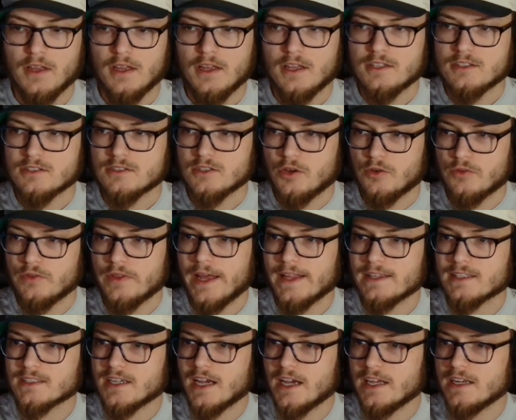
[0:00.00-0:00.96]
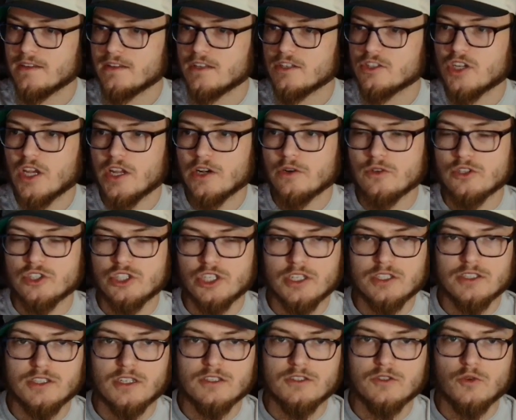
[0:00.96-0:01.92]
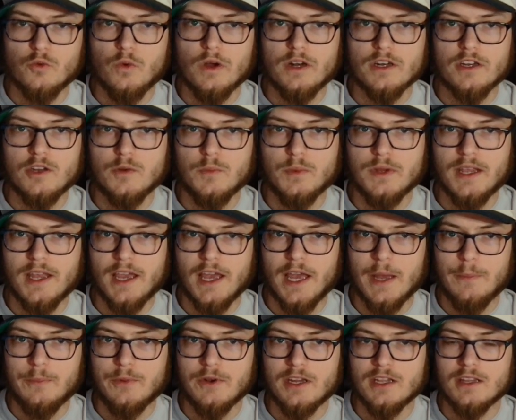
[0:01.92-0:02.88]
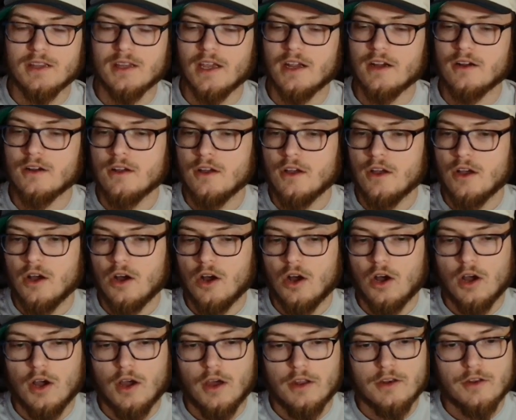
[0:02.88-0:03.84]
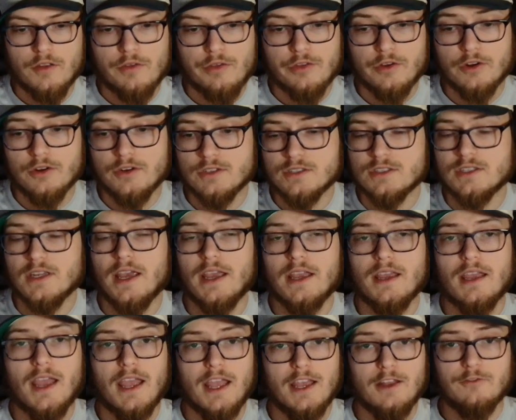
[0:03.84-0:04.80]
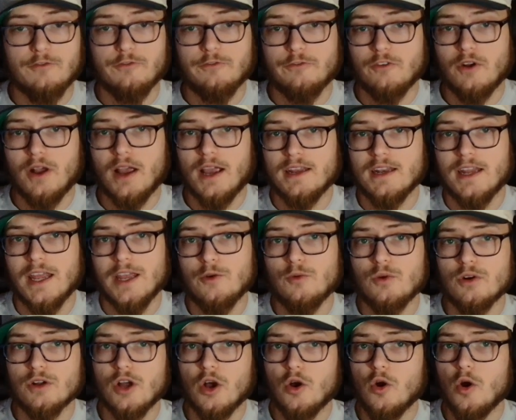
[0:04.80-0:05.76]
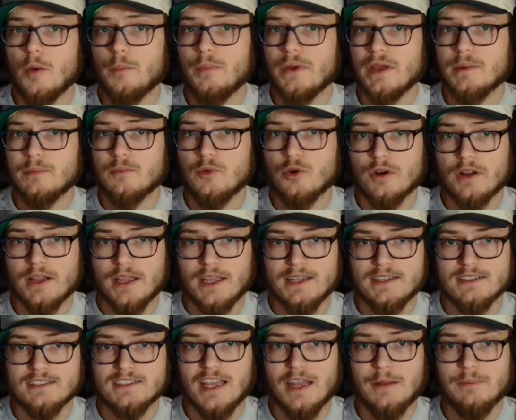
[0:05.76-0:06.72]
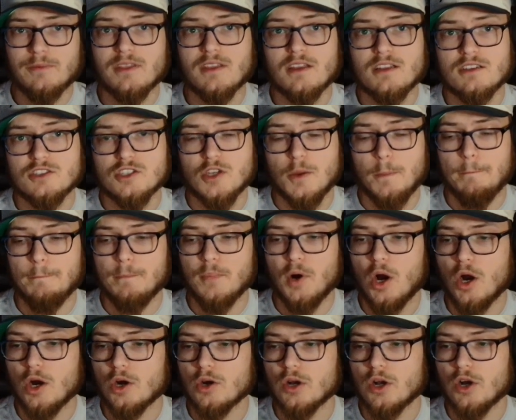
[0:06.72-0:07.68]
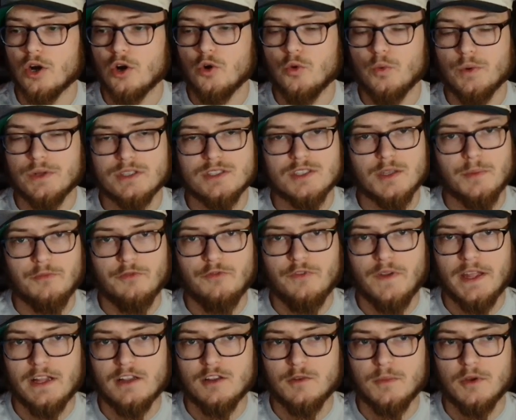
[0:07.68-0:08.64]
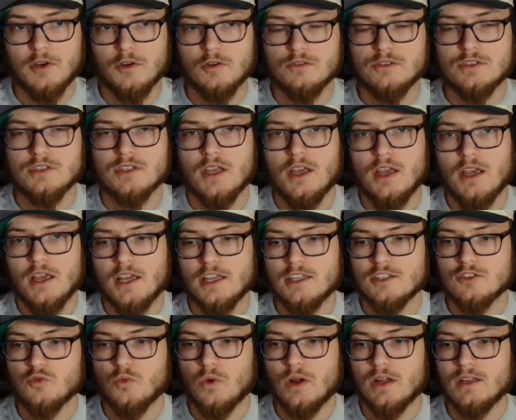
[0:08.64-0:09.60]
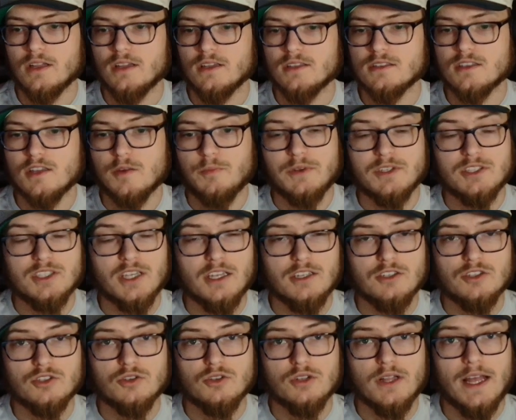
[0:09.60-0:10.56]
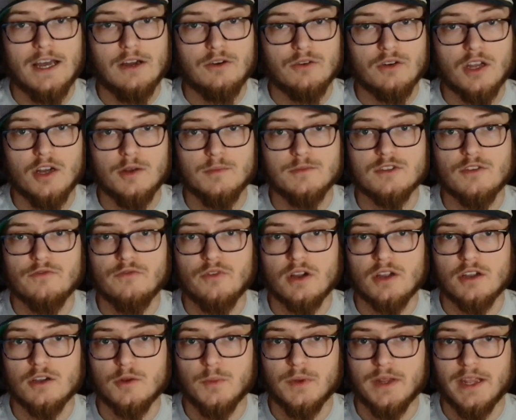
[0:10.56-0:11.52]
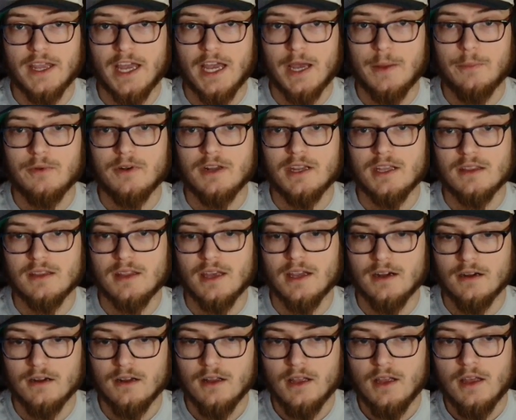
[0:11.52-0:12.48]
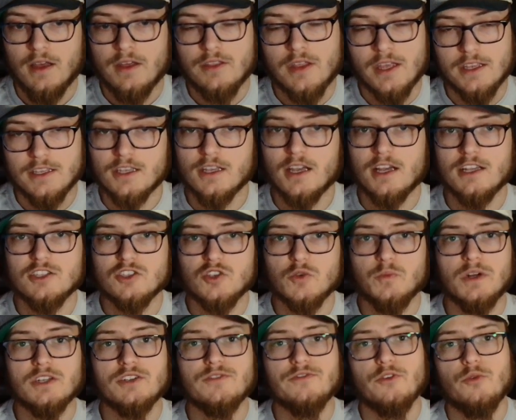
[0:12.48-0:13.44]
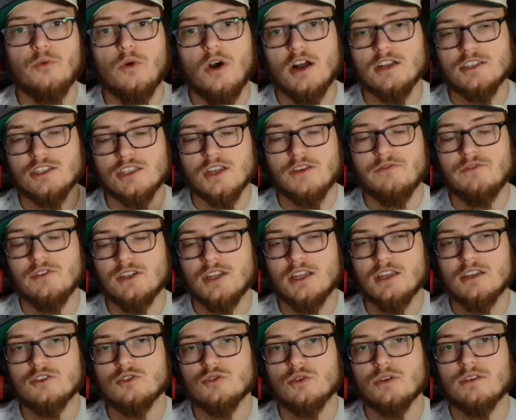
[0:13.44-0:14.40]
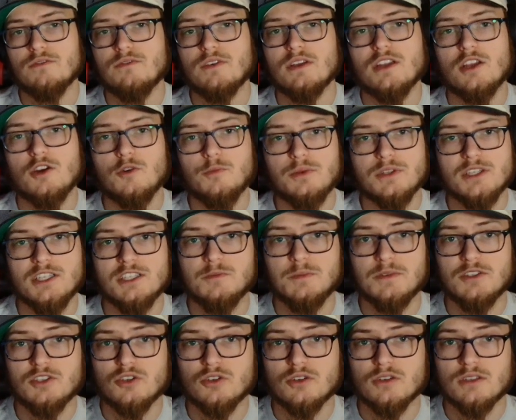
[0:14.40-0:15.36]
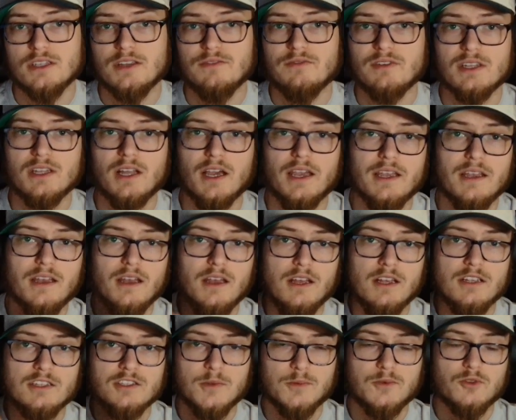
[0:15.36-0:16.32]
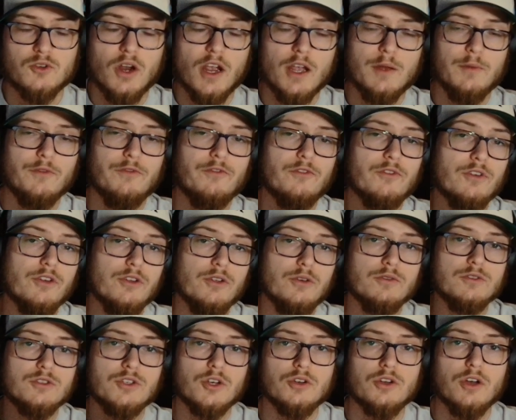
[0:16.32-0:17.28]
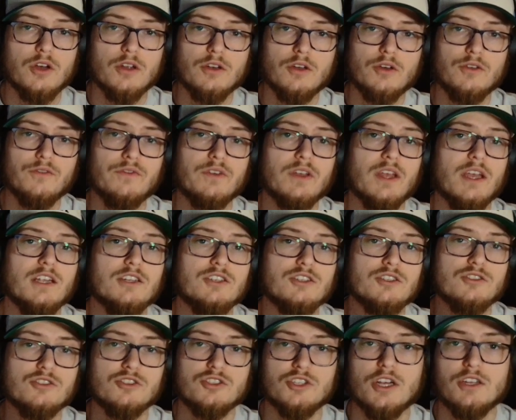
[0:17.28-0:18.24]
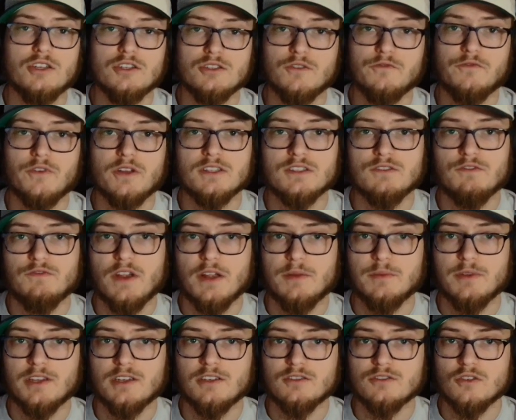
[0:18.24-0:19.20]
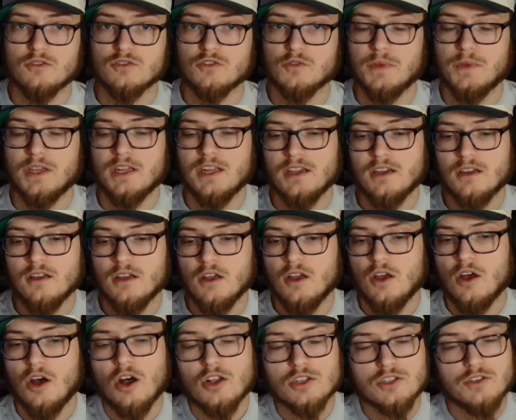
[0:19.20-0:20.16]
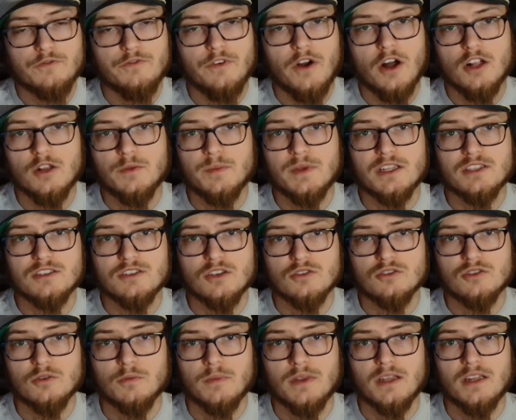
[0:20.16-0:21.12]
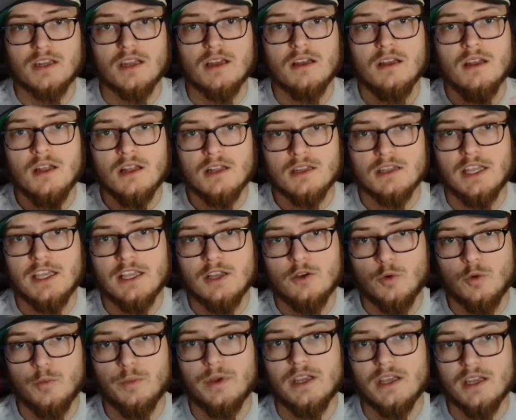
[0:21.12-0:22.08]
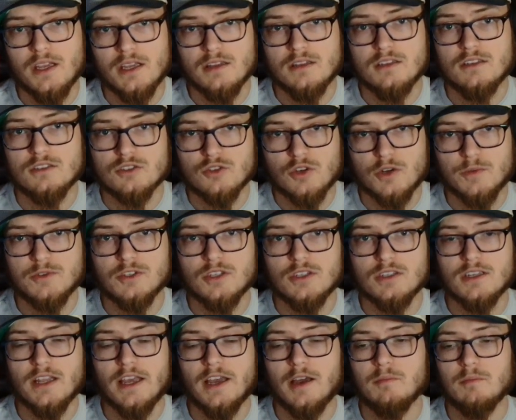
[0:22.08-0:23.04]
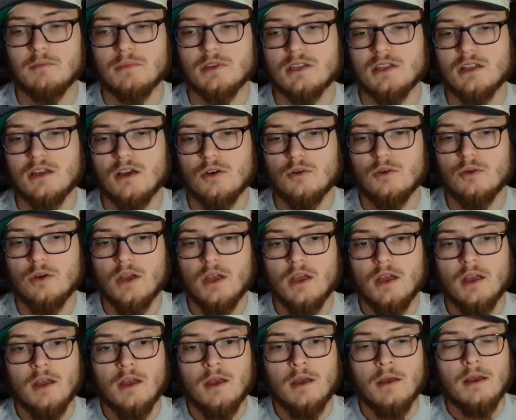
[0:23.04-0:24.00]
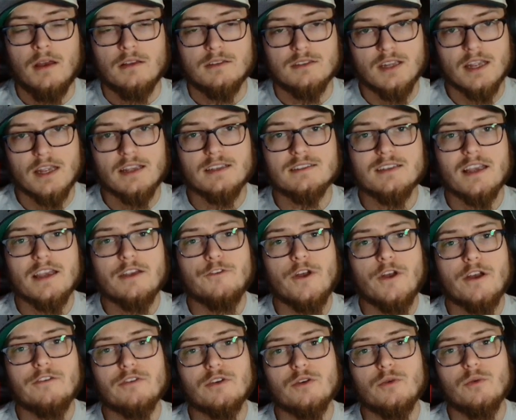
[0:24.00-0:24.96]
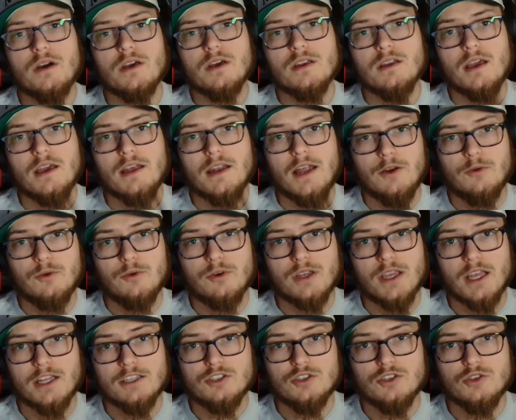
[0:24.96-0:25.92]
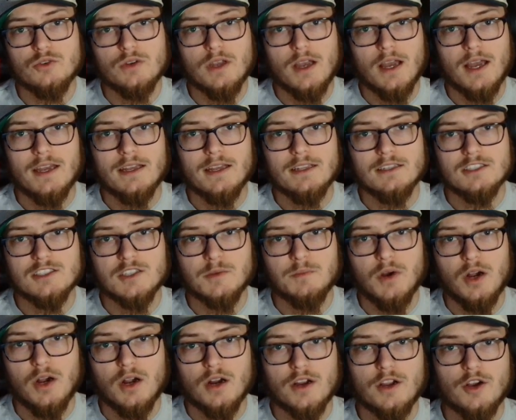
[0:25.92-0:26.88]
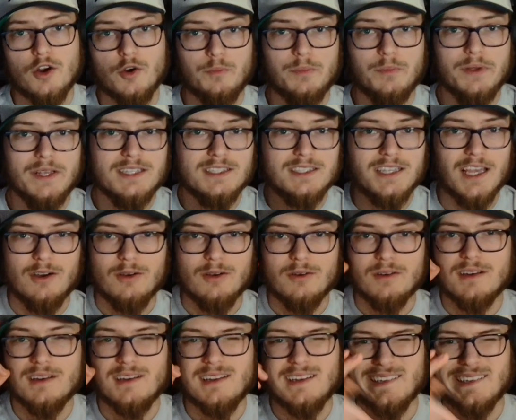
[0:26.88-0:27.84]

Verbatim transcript: So that's kind of the general gist as to what could be happening there on Thursday and Friday. We'll go a bit more in depth tomorrow with some fail modes as well as the potential outcomes of what could be happening there. Thank you guys so much for watching. If you did enjoy the video, please be sure to leave a like, subscribe if you're new, turn on notifications, share this with friends and family and on social media. Also follow me on social media. Link will be in the description down below. Stay safe, everyone, and I will catch you guys tomorrow. Peace out.